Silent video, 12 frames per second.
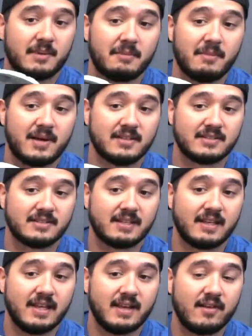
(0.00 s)
many miles as
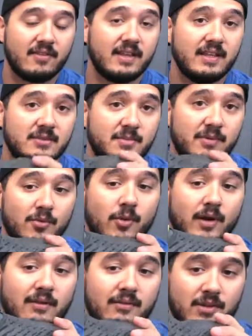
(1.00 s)
I did on these
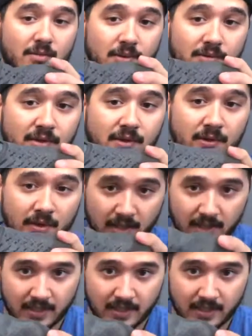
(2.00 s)
before giving the review.